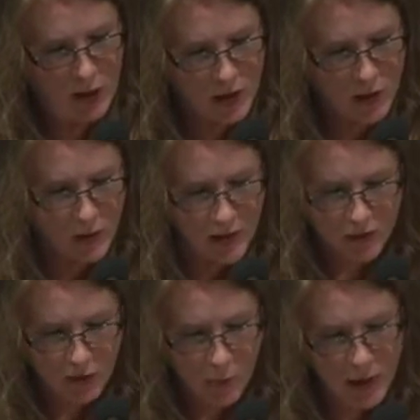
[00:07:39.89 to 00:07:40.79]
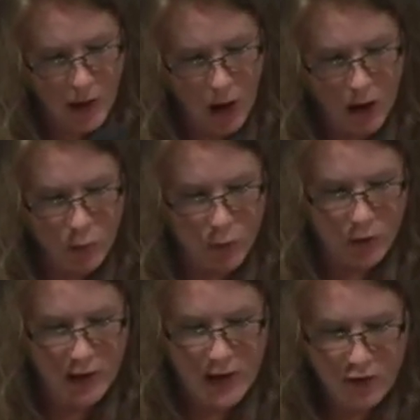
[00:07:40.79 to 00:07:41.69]
You led so many onward,
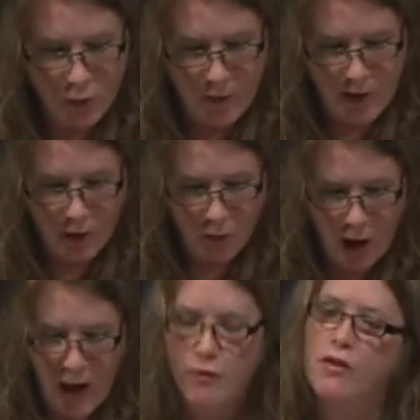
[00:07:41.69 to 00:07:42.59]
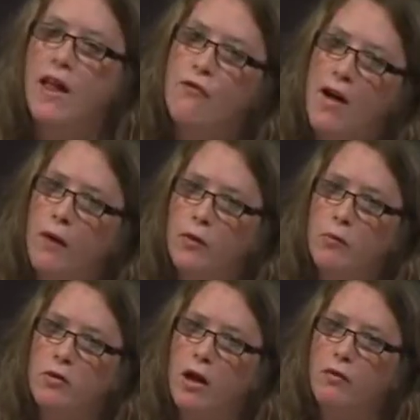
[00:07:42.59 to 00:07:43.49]
and if when they arrived they found
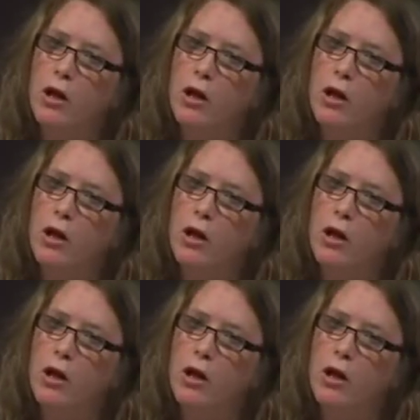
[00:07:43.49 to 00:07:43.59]
themselves